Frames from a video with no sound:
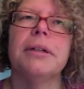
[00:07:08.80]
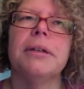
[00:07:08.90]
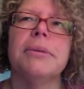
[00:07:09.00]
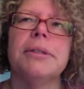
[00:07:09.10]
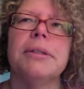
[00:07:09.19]

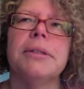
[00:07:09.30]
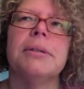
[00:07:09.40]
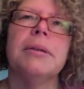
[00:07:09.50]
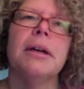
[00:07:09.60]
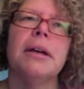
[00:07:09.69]

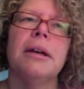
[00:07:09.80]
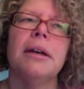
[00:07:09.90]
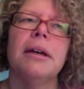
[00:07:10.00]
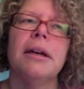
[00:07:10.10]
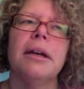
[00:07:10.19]
nice
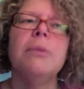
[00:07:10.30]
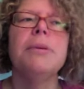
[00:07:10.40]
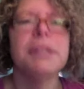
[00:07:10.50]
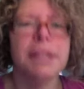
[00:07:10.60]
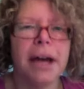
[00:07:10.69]
before
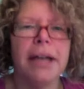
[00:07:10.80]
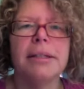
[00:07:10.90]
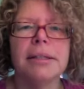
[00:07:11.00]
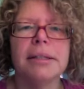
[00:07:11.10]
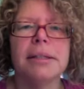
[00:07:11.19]
blocking, but
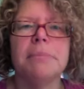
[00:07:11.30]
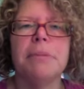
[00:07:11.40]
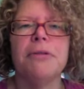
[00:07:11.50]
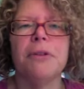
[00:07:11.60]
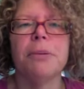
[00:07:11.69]

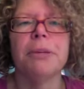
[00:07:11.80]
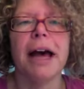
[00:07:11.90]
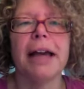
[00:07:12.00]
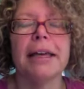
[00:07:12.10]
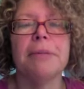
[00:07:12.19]
it became
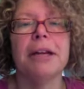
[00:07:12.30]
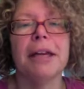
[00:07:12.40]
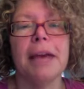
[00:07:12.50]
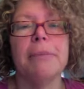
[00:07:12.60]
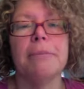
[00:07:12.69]
much
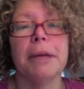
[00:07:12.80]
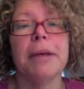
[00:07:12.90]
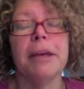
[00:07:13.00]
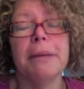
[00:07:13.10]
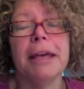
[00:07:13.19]

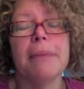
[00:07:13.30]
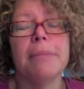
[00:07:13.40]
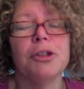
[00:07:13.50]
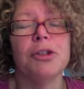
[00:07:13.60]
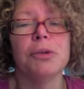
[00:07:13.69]
softer
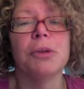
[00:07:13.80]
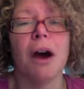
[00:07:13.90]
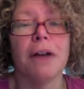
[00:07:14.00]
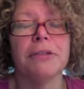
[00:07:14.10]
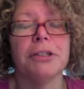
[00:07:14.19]
after
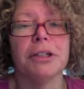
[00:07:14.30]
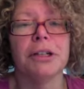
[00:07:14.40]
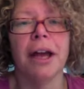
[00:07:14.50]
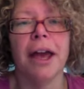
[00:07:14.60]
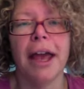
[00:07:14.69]
blocking. So
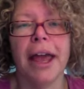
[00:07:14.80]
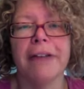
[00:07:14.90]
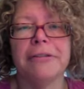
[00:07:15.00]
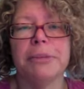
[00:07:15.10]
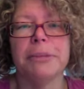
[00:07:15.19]
I highly
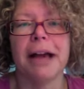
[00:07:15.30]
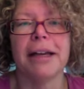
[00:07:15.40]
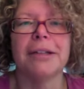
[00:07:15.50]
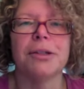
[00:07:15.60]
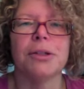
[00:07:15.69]

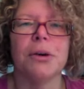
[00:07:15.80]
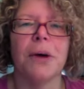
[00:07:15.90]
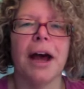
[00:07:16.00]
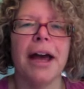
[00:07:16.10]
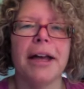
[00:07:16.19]
recommend to take
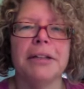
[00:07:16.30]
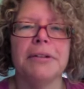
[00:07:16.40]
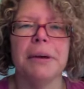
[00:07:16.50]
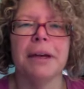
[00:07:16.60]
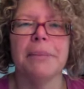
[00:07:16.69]
your
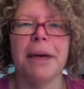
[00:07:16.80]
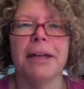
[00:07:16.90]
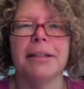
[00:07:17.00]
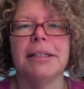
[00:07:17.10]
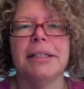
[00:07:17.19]
time
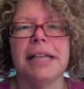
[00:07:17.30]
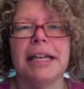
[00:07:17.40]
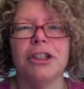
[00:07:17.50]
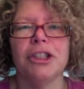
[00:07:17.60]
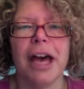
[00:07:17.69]

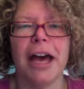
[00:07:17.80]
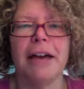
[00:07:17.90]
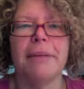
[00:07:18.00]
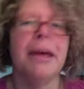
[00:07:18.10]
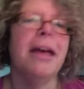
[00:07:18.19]
and
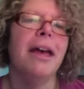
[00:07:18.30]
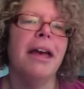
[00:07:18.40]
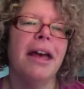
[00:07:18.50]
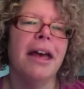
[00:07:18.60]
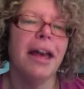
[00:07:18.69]

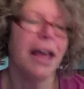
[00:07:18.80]
block.